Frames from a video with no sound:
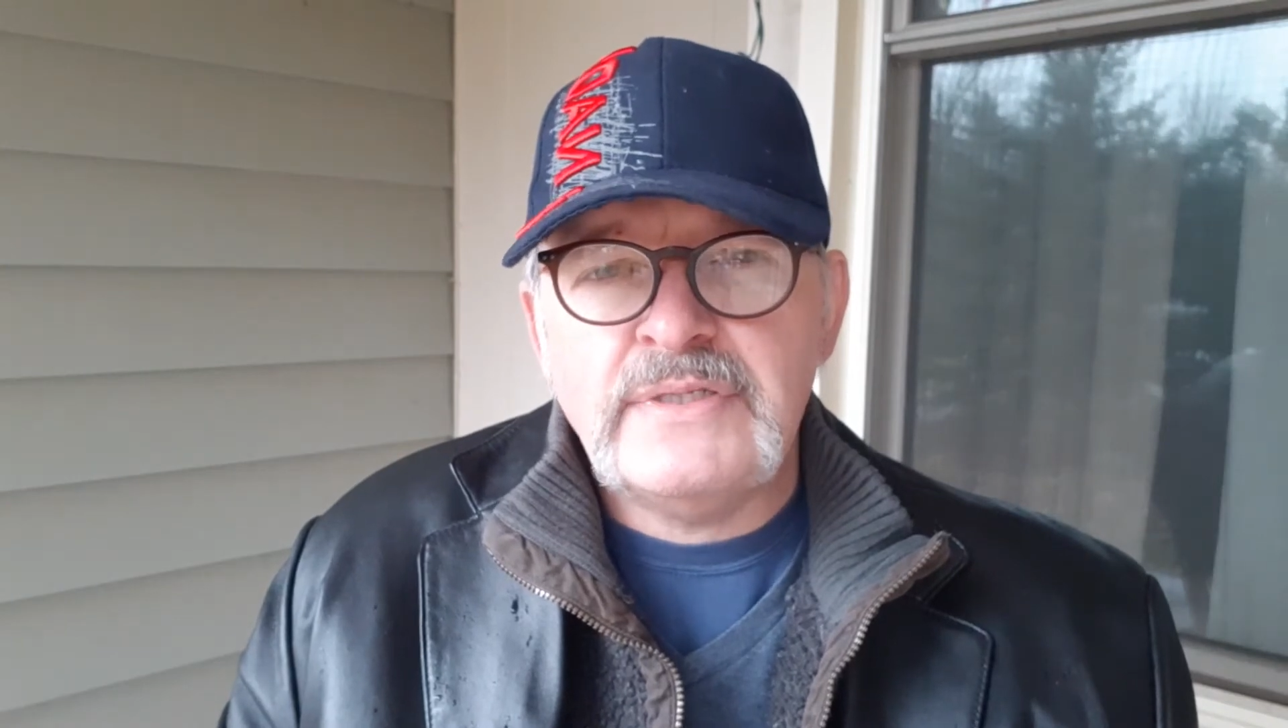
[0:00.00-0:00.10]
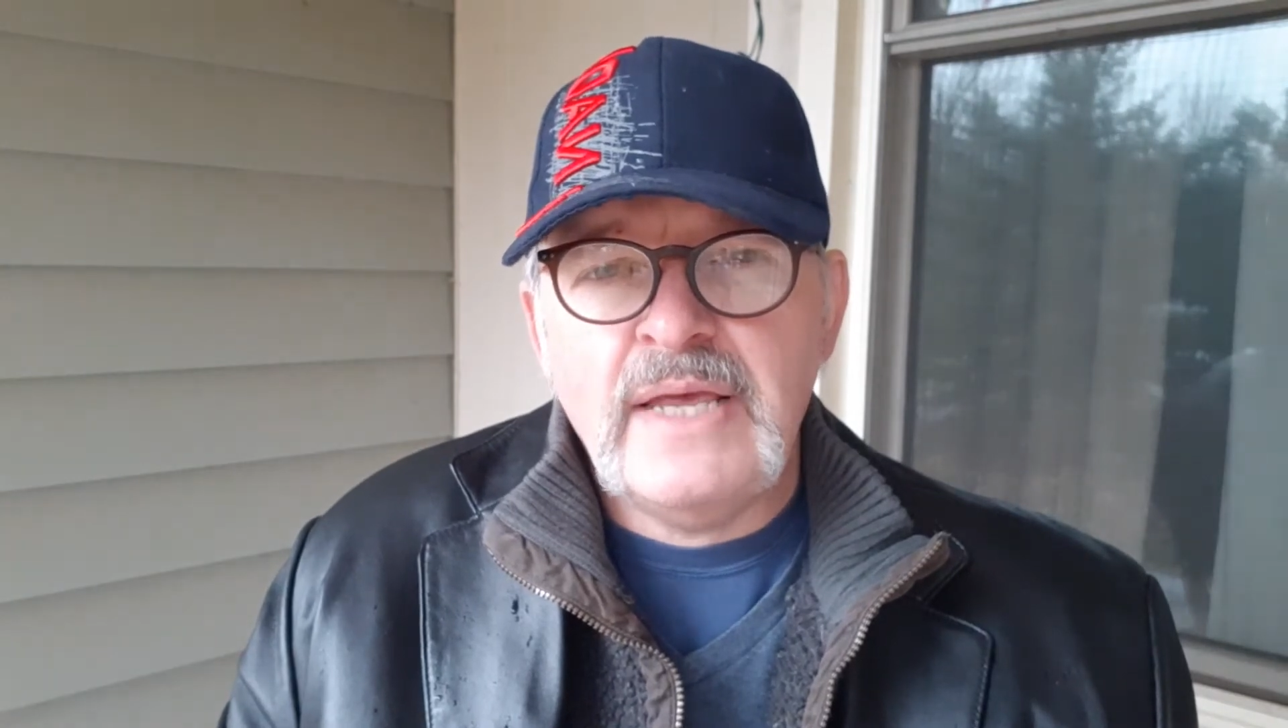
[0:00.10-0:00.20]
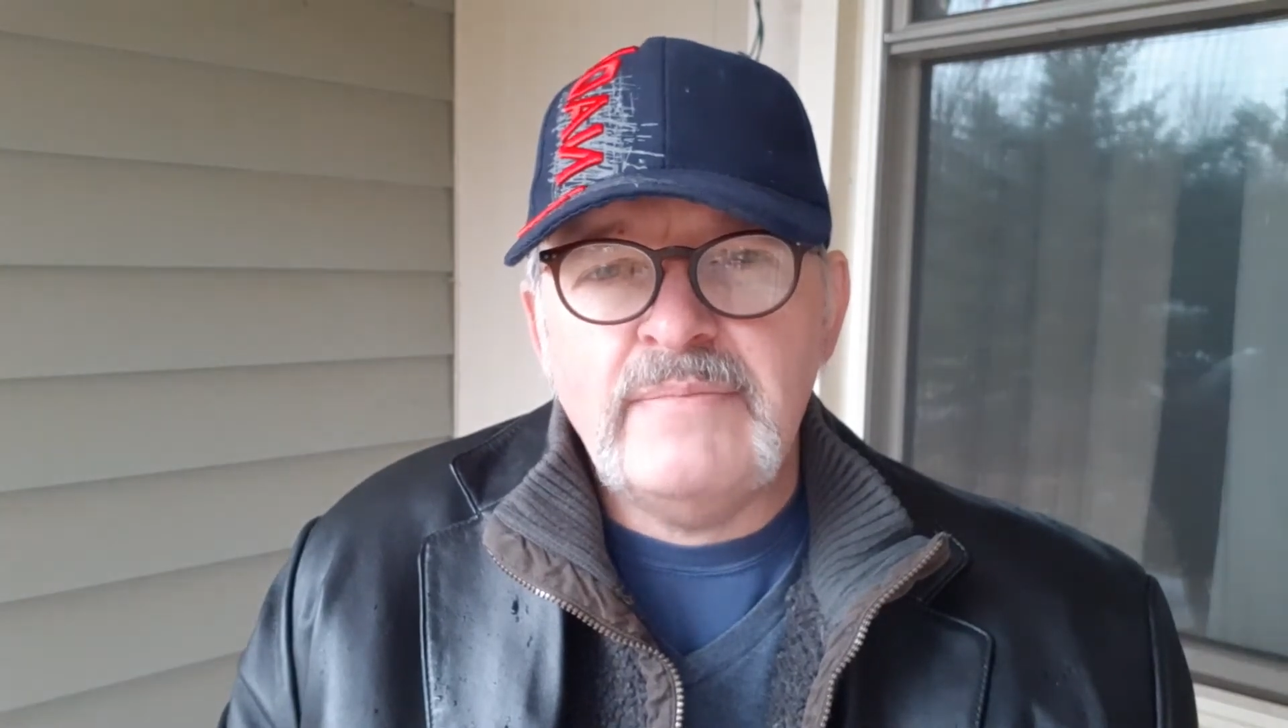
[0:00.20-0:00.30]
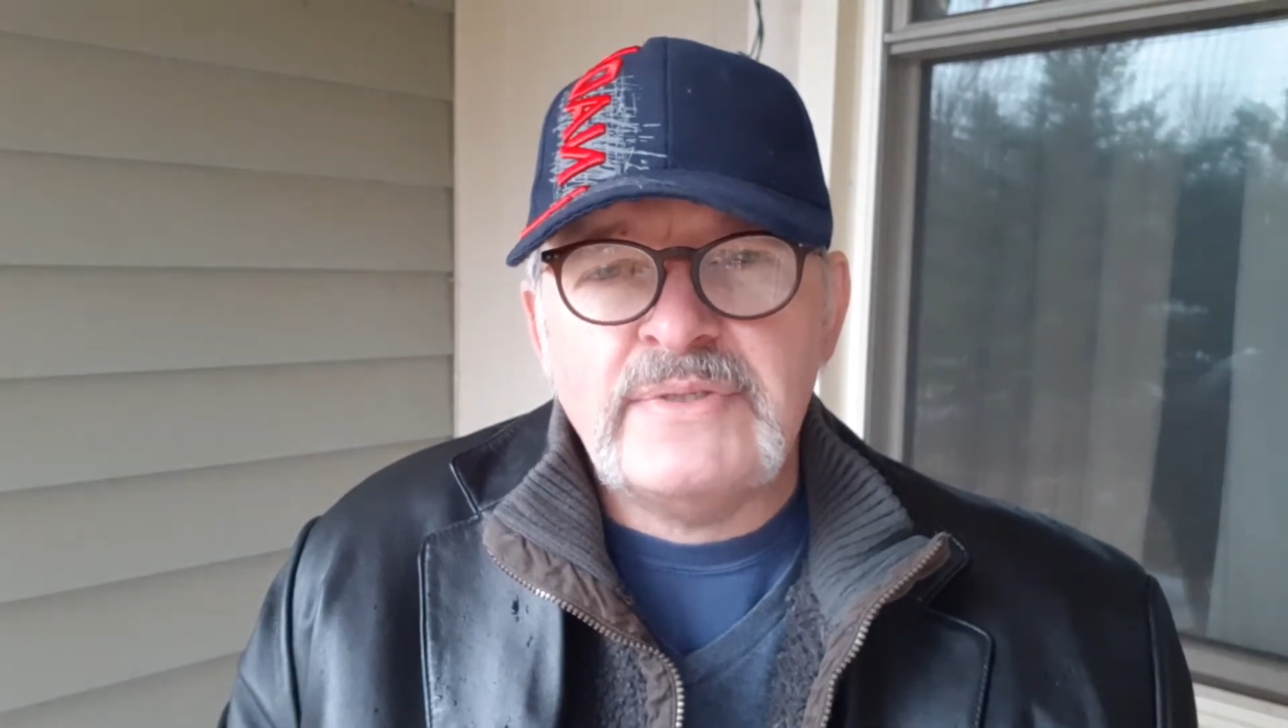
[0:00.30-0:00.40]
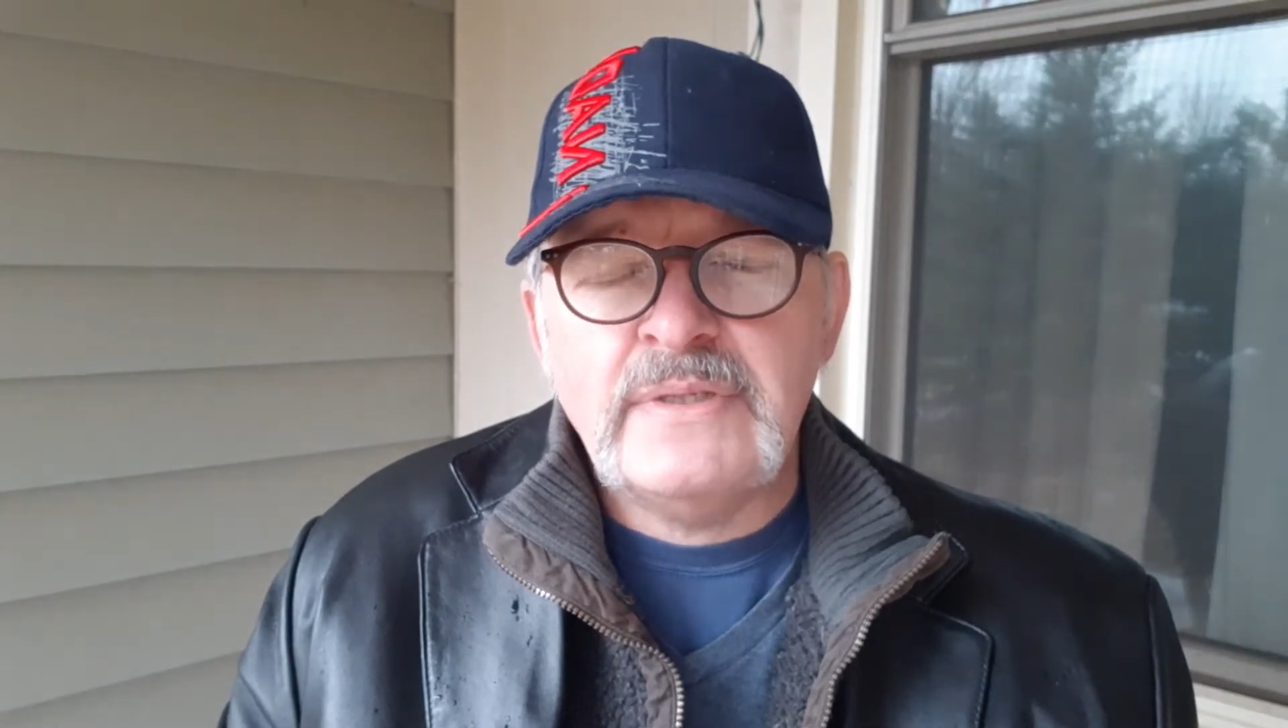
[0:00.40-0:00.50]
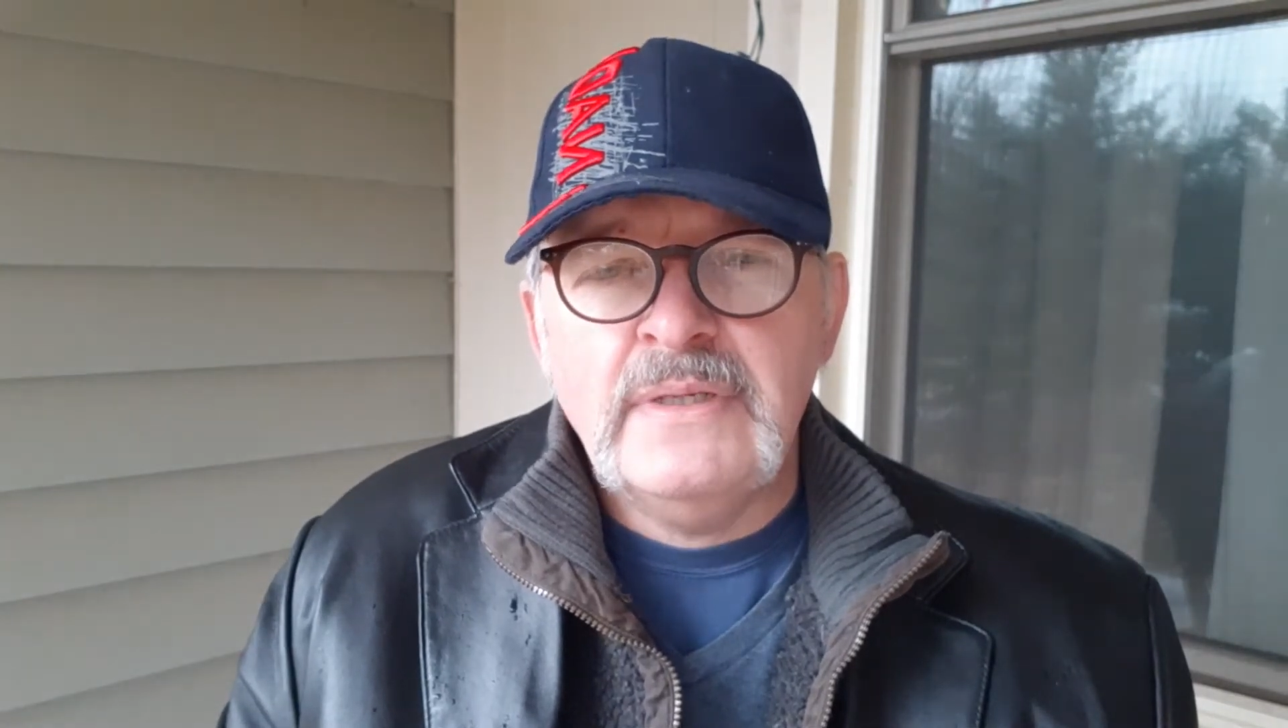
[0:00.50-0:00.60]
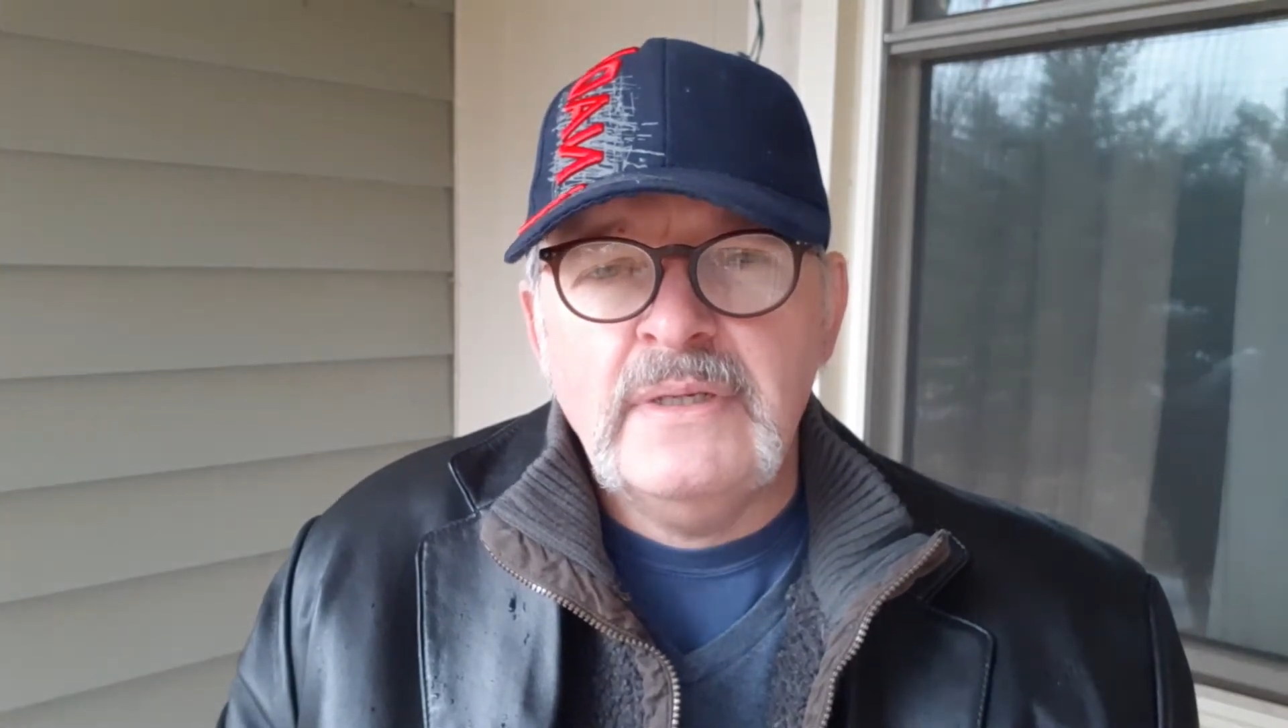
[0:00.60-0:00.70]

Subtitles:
names.